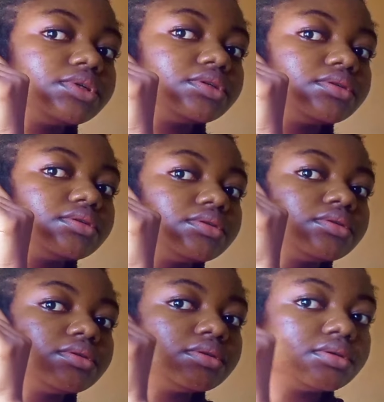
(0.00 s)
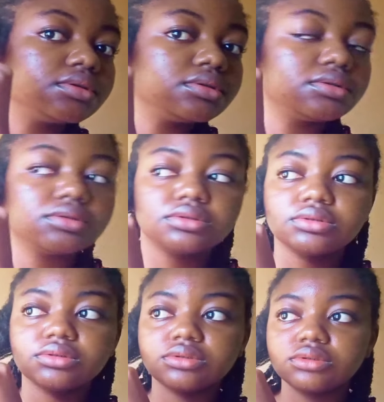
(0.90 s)
you're experiencing any of this
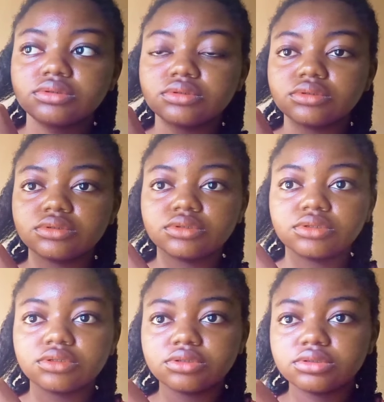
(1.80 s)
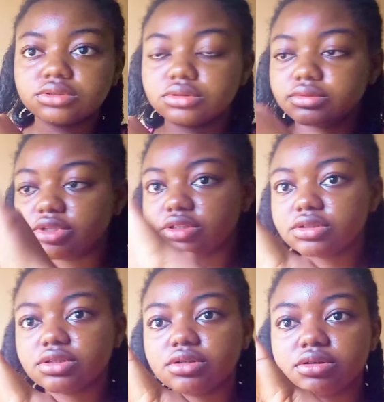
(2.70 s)
particular one, all you
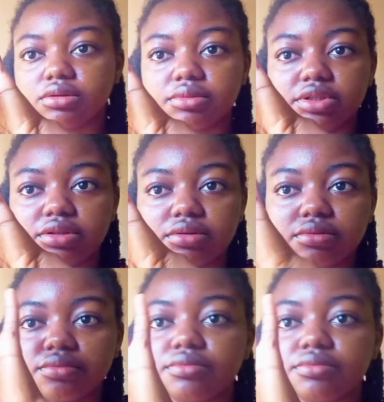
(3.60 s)
need is to seek a